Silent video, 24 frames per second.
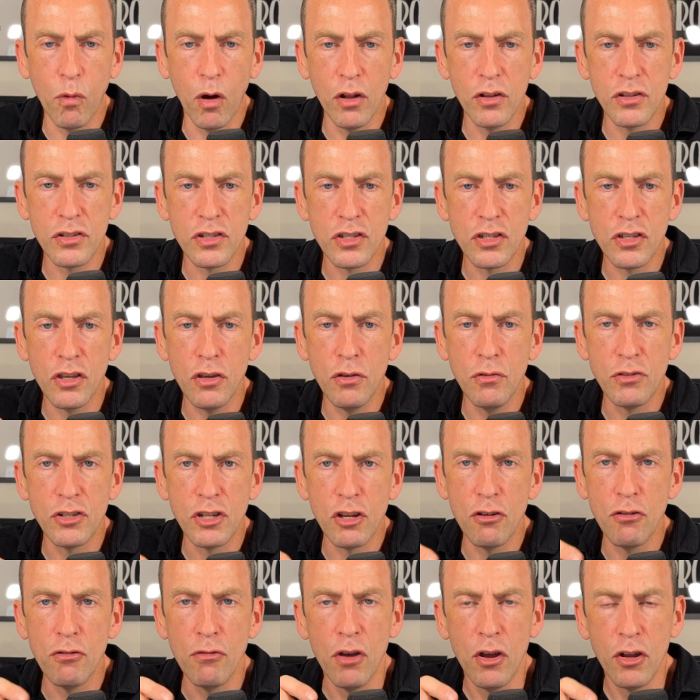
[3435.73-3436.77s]
wants you
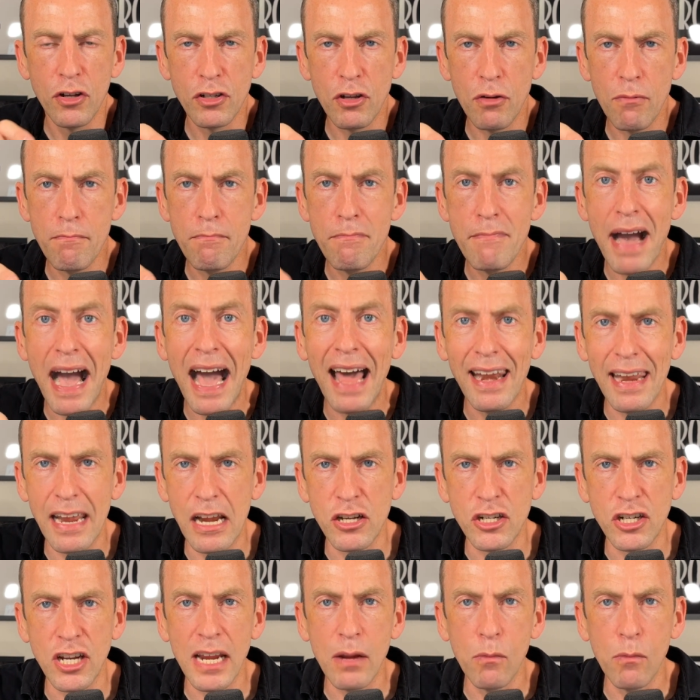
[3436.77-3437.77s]
to, to manage.